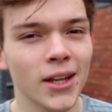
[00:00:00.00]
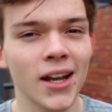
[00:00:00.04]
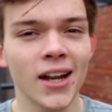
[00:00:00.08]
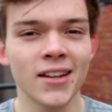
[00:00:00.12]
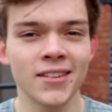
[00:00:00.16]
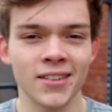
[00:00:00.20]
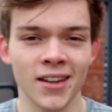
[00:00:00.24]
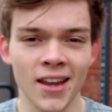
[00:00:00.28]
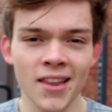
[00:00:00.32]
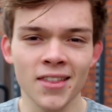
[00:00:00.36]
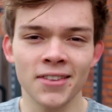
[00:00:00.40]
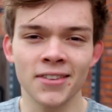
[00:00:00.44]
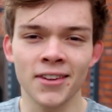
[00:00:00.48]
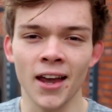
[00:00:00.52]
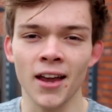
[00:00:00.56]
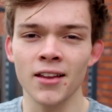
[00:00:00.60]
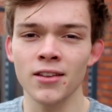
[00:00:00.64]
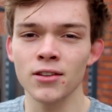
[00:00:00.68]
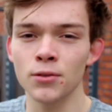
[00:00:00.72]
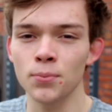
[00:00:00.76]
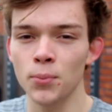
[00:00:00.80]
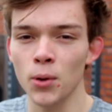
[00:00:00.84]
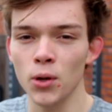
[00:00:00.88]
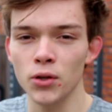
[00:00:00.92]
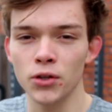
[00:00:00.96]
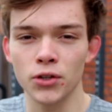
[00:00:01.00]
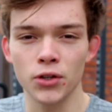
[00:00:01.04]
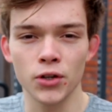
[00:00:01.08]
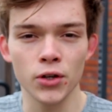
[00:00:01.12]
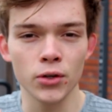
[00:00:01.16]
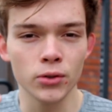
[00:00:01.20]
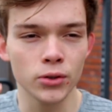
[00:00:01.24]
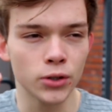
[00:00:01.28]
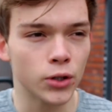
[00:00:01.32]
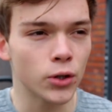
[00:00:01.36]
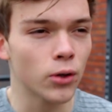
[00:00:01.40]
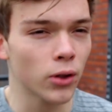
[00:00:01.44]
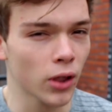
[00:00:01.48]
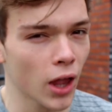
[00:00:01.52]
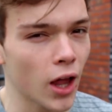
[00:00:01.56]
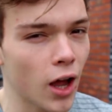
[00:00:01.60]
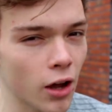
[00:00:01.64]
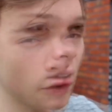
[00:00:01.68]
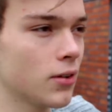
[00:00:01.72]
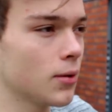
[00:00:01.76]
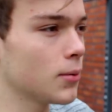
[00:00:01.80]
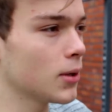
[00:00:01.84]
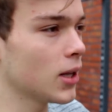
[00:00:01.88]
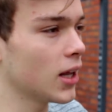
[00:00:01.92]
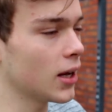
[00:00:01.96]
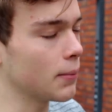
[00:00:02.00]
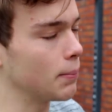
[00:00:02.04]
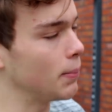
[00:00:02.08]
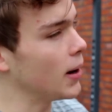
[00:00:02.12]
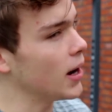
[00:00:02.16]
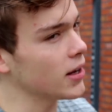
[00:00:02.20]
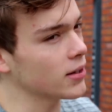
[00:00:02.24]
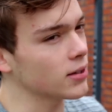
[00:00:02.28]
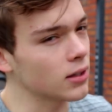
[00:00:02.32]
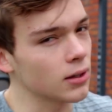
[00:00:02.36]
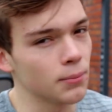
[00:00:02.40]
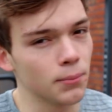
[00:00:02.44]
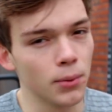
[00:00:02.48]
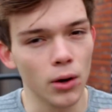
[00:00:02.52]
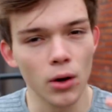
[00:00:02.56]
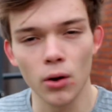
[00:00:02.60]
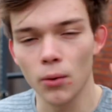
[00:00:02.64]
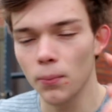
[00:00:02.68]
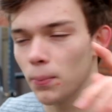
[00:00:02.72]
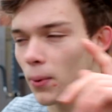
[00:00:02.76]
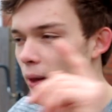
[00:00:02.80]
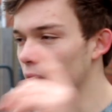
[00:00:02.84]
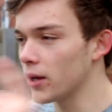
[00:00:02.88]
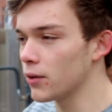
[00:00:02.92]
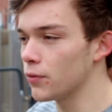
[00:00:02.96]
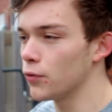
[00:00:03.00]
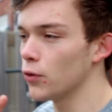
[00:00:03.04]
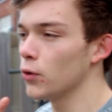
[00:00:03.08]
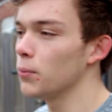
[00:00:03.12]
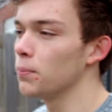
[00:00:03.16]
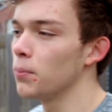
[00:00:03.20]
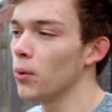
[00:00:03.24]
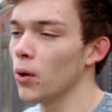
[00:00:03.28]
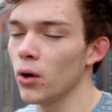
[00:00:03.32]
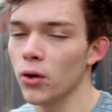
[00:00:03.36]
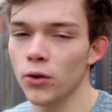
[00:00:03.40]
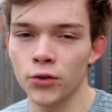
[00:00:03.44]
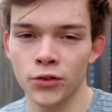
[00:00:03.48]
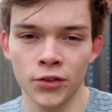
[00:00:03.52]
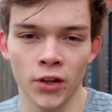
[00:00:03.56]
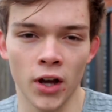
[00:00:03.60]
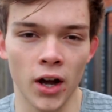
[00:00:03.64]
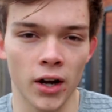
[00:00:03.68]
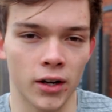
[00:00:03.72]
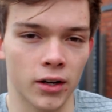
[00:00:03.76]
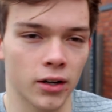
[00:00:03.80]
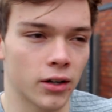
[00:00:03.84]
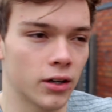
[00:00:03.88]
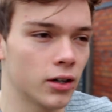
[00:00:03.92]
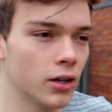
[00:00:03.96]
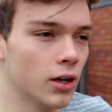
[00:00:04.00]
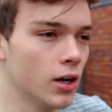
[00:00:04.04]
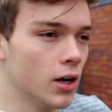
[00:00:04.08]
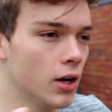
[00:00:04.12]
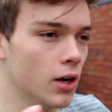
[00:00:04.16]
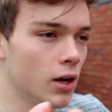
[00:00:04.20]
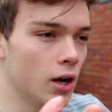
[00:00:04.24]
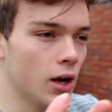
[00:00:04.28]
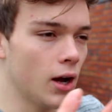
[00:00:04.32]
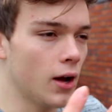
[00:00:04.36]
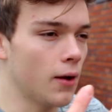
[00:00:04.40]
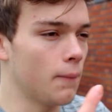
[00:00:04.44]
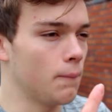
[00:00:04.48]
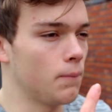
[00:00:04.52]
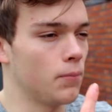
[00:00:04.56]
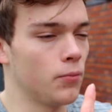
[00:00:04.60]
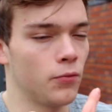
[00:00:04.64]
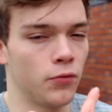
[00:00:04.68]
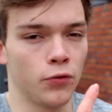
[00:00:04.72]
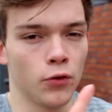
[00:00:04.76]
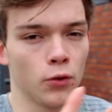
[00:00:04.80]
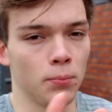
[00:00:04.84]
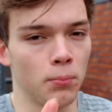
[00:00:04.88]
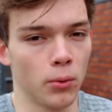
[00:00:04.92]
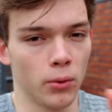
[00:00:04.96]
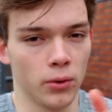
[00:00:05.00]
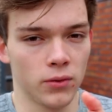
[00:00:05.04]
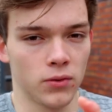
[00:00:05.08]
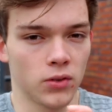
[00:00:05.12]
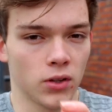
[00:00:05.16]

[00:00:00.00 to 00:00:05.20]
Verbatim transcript: that is intense but you, you love, something like basketball, playing football, soccer, football and